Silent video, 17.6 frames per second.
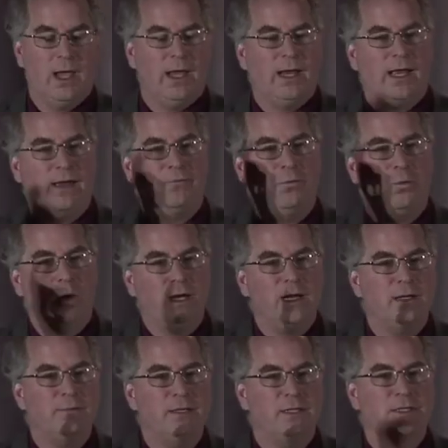and have 1
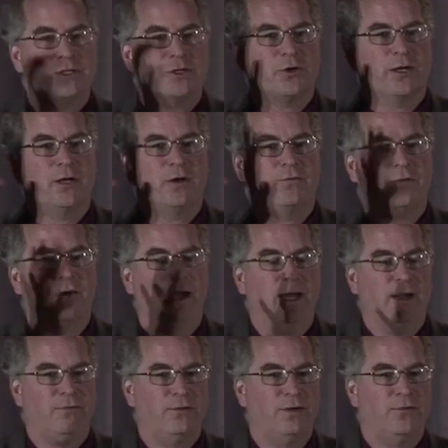administrator for
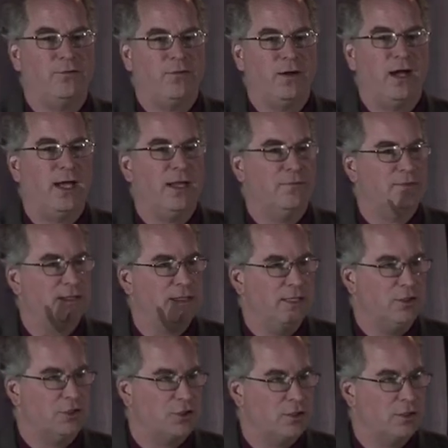every 5
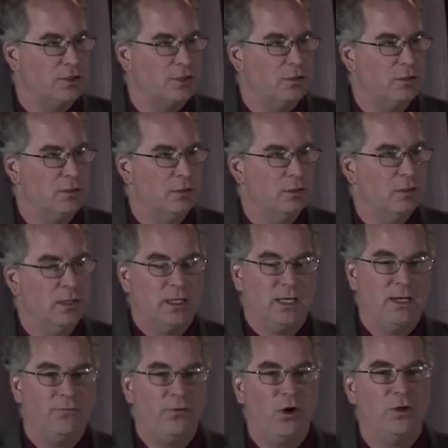teachers,
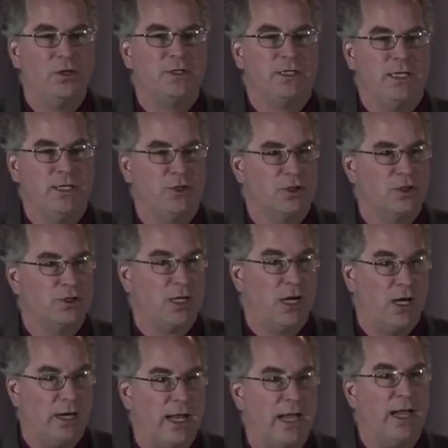give all the teachers
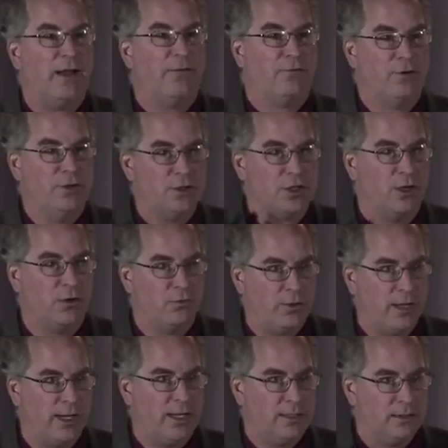on average a
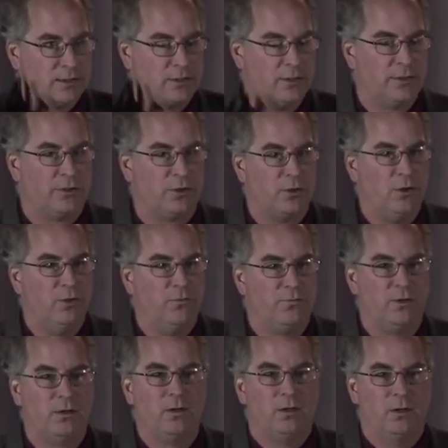raise so that they're
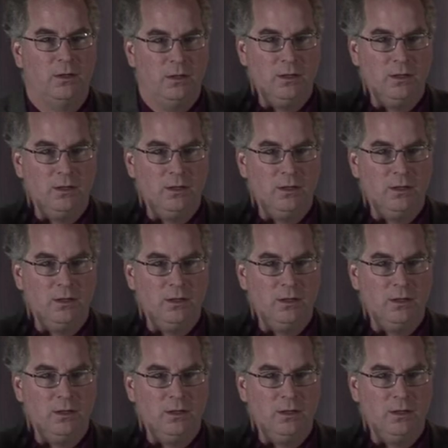over,